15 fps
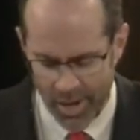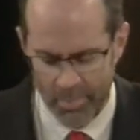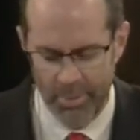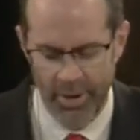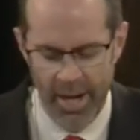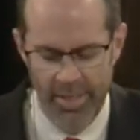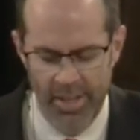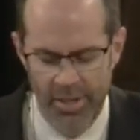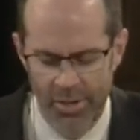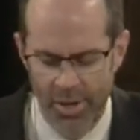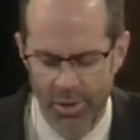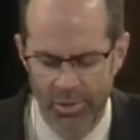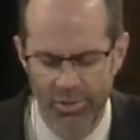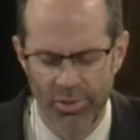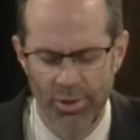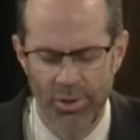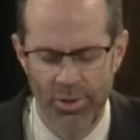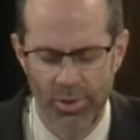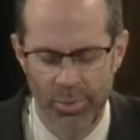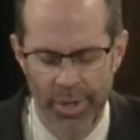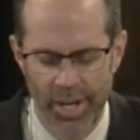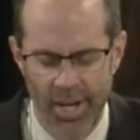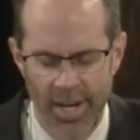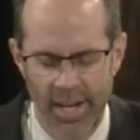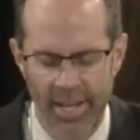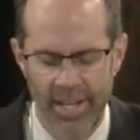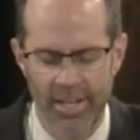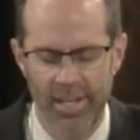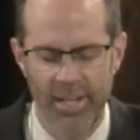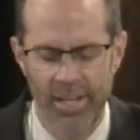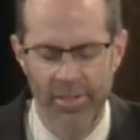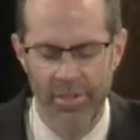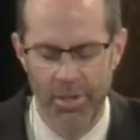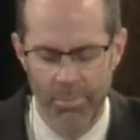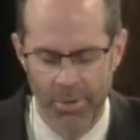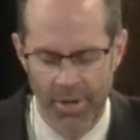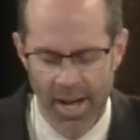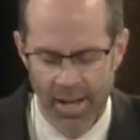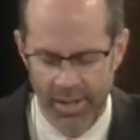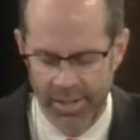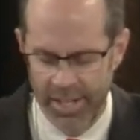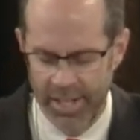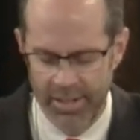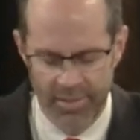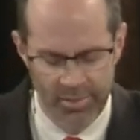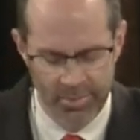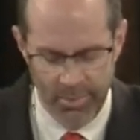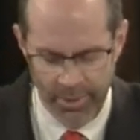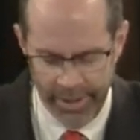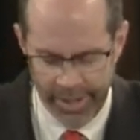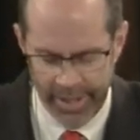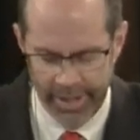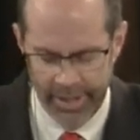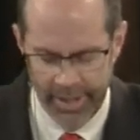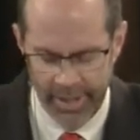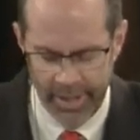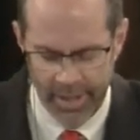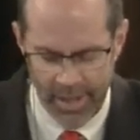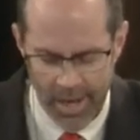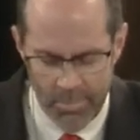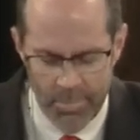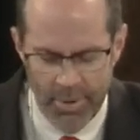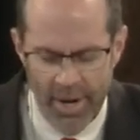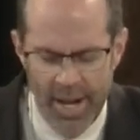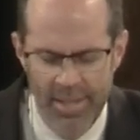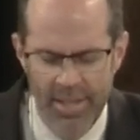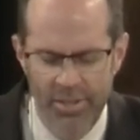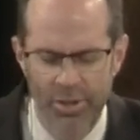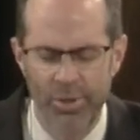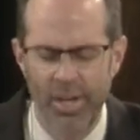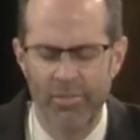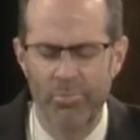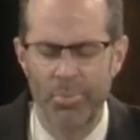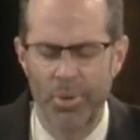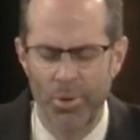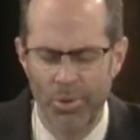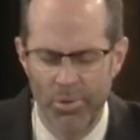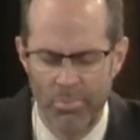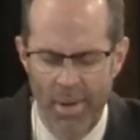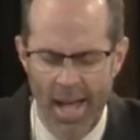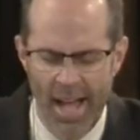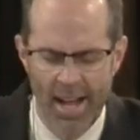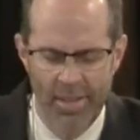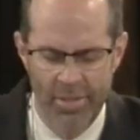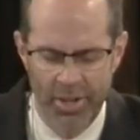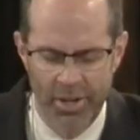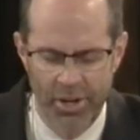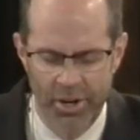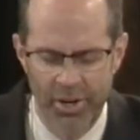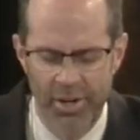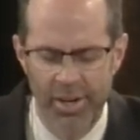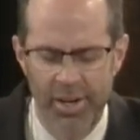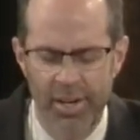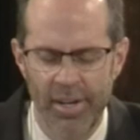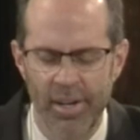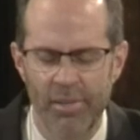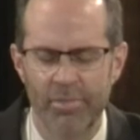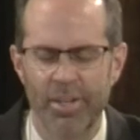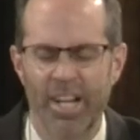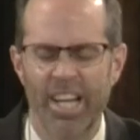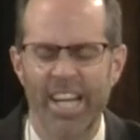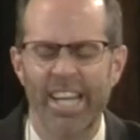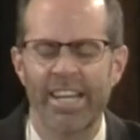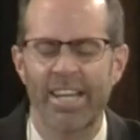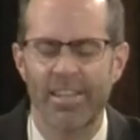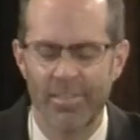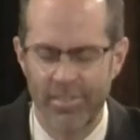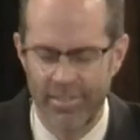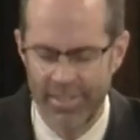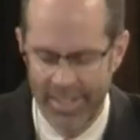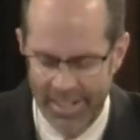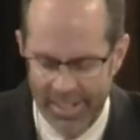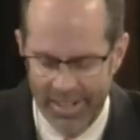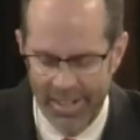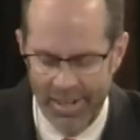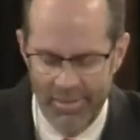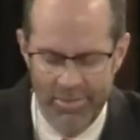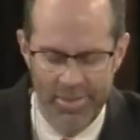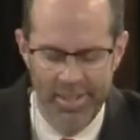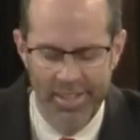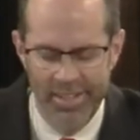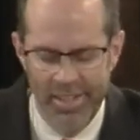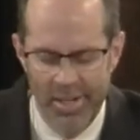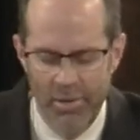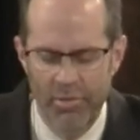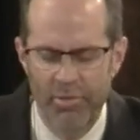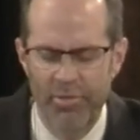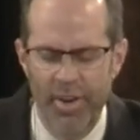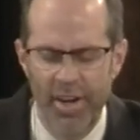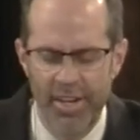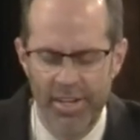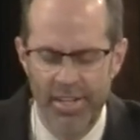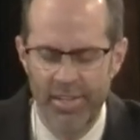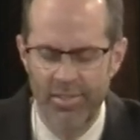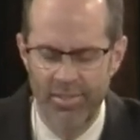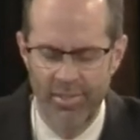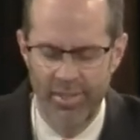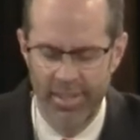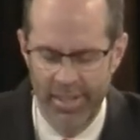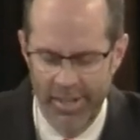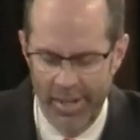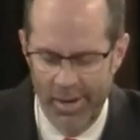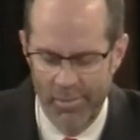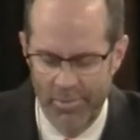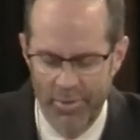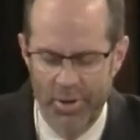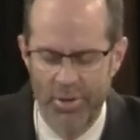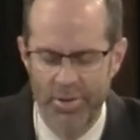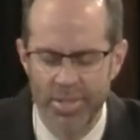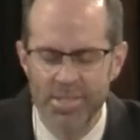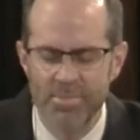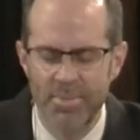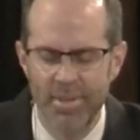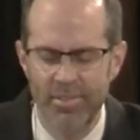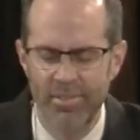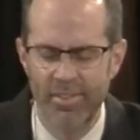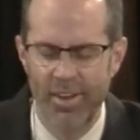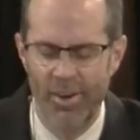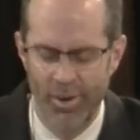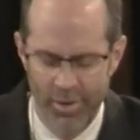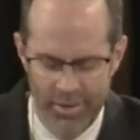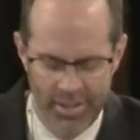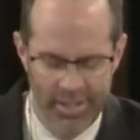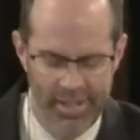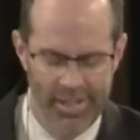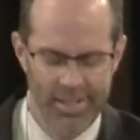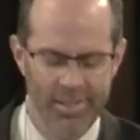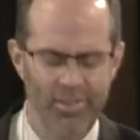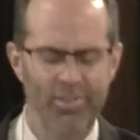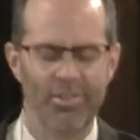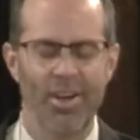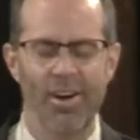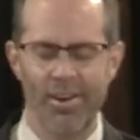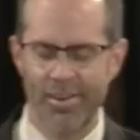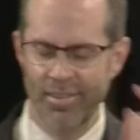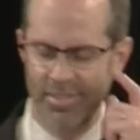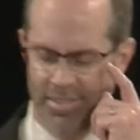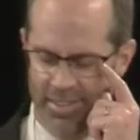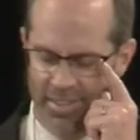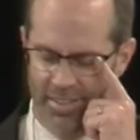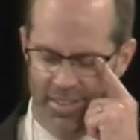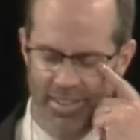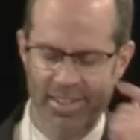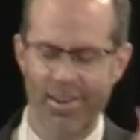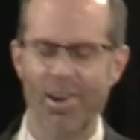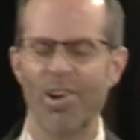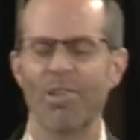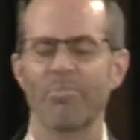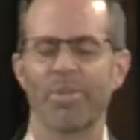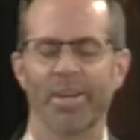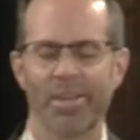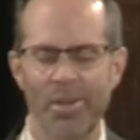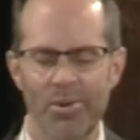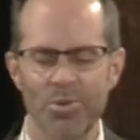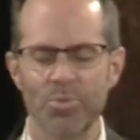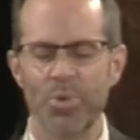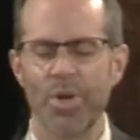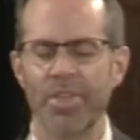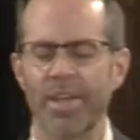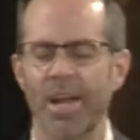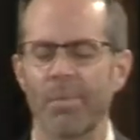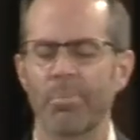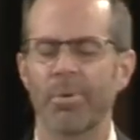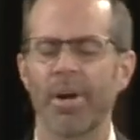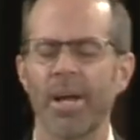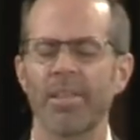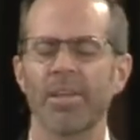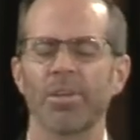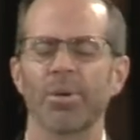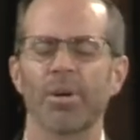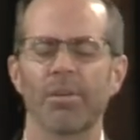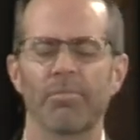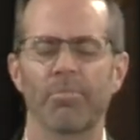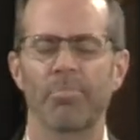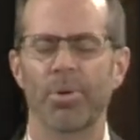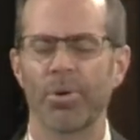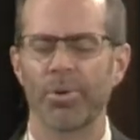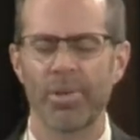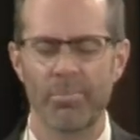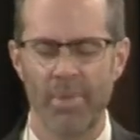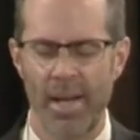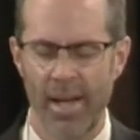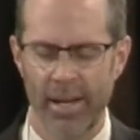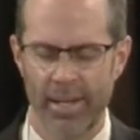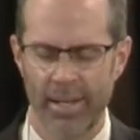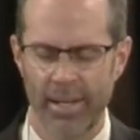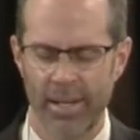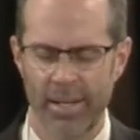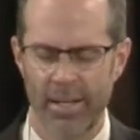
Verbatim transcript: I pray that no soul would hide in their morality this morning. I pray that you have pulled back the curtain of cleanness, of the funness of Christmas, all the songs and the garb that goes with it. I pray that you have pulled it back.